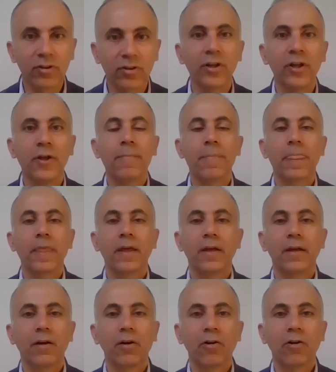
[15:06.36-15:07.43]
of, uh,
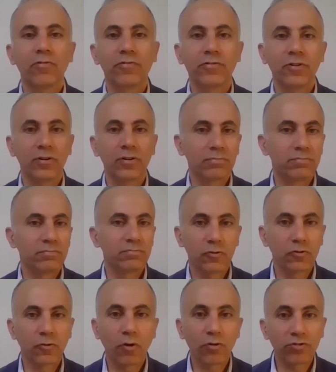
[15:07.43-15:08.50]
uh, of uh,
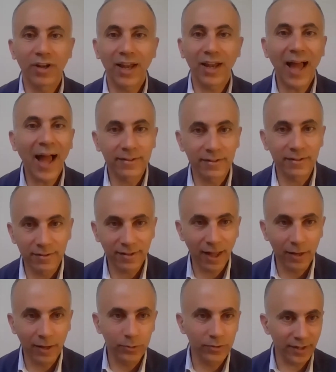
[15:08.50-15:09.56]
social actors,
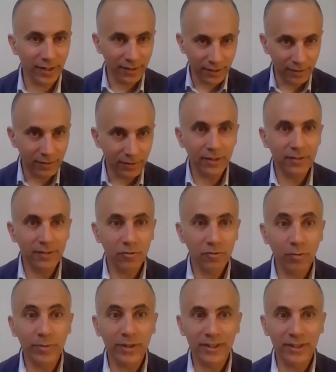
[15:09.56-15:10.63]
I would say, in, in
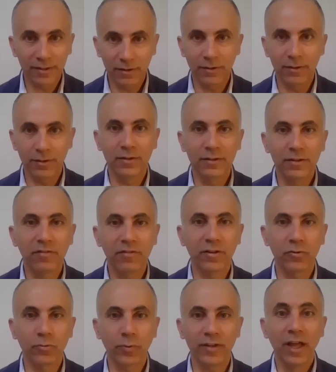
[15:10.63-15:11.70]
so many uh,
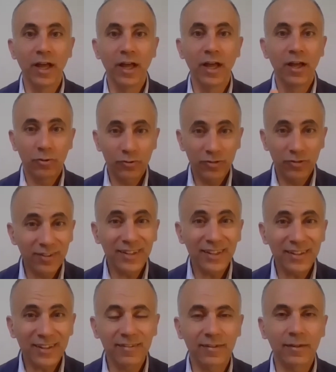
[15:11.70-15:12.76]
different ways. So this is
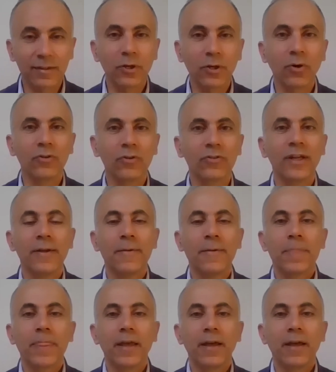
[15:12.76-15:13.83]
interesting because
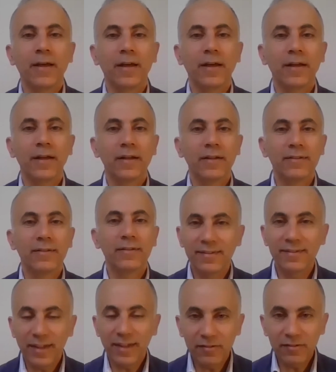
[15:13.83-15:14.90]
uh, uh,
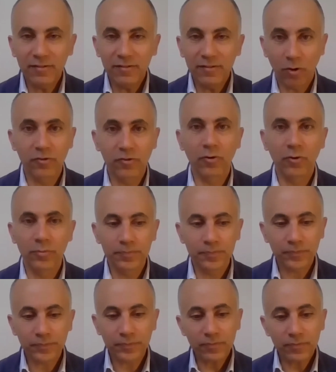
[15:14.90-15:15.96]
this is
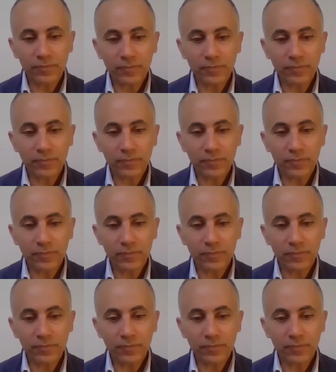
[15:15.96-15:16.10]
also